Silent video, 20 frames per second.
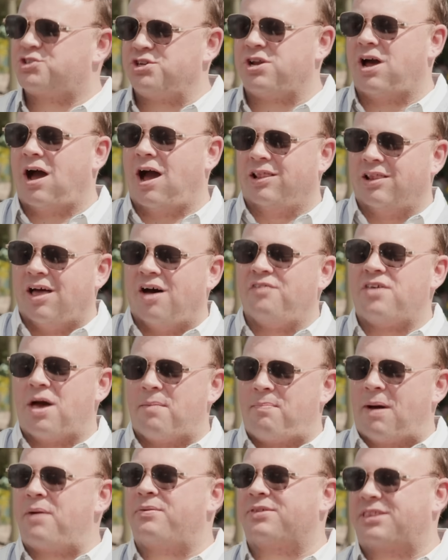good. I love
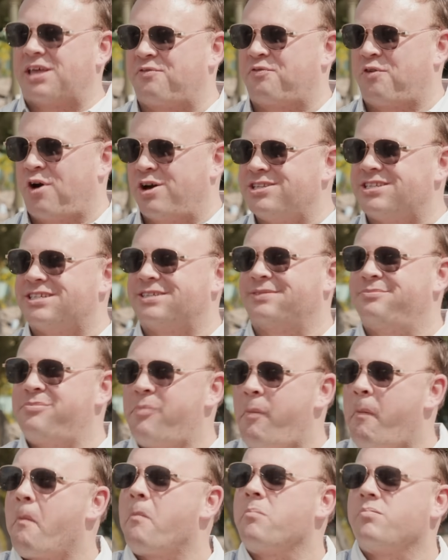that bite with that
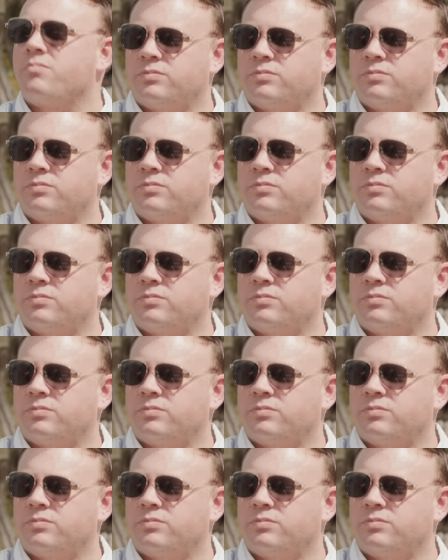frosting.